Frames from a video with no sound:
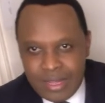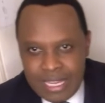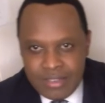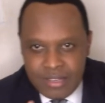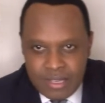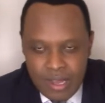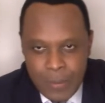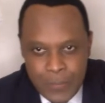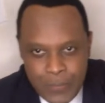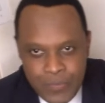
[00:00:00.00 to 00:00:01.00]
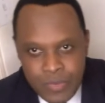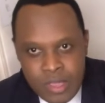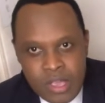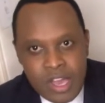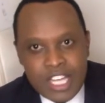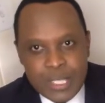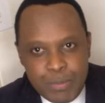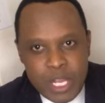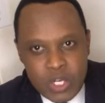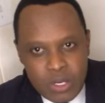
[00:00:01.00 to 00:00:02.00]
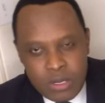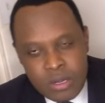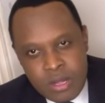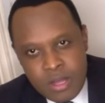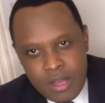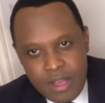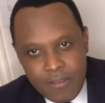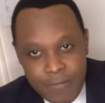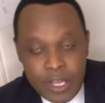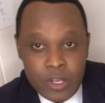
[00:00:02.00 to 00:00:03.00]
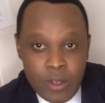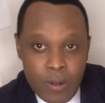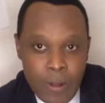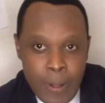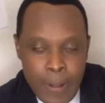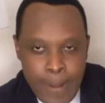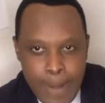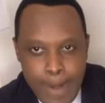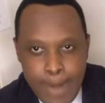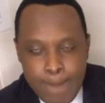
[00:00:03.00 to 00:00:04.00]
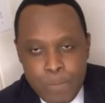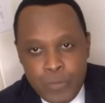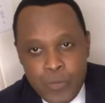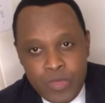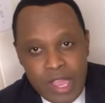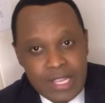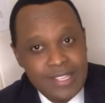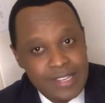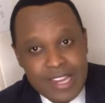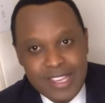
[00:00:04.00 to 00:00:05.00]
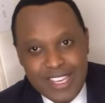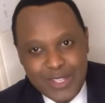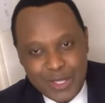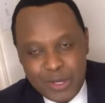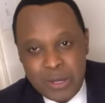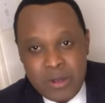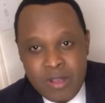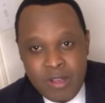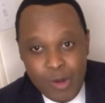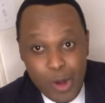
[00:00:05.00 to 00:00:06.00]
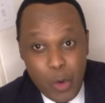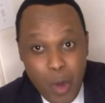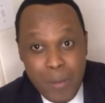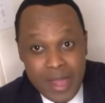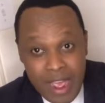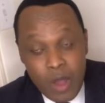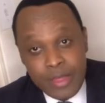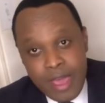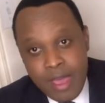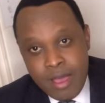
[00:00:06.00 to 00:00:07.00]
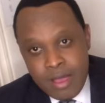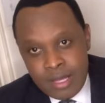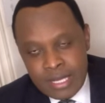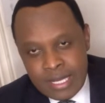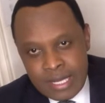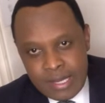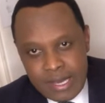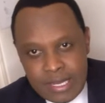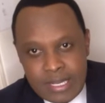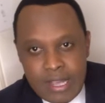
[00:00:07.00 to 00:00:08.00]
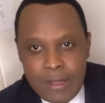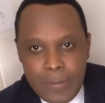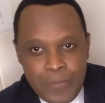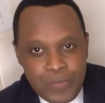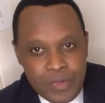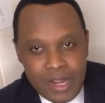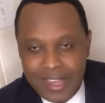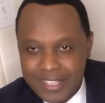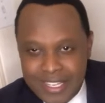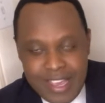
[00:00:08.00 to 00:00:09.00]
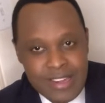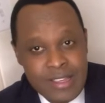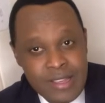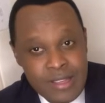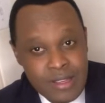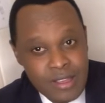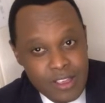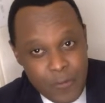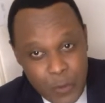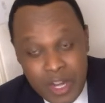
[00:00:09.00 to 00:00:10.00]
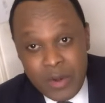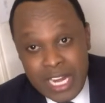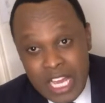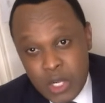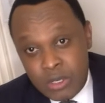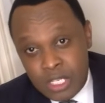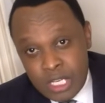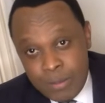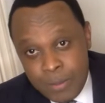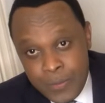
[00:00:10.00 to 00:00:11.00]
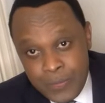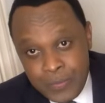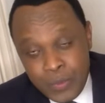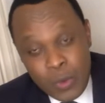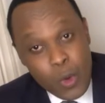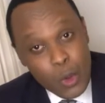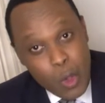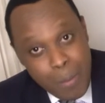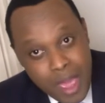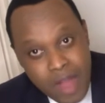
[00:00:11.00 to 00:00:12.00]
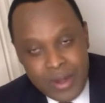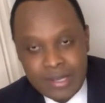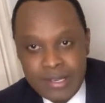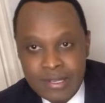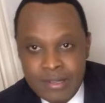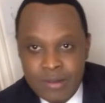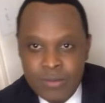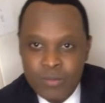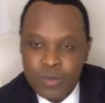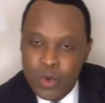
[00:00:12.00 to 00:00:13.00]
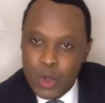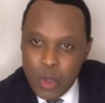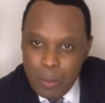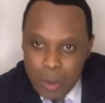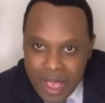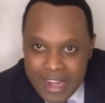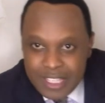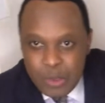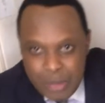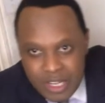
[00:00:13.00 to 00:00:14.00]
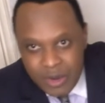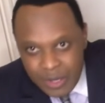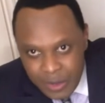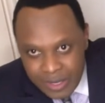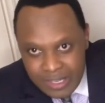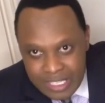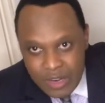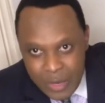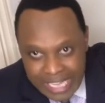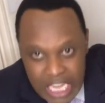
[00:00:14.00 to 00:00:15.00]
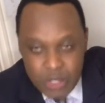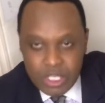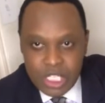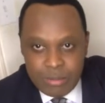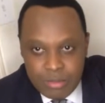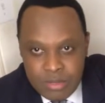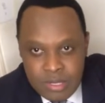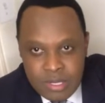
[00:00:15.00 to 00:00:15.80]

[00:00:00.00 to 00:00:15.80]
this is a special video. It's a dedication to all women out there. And like I said, if you're in a relationship, or you're married, or you're planning to be in a relationship,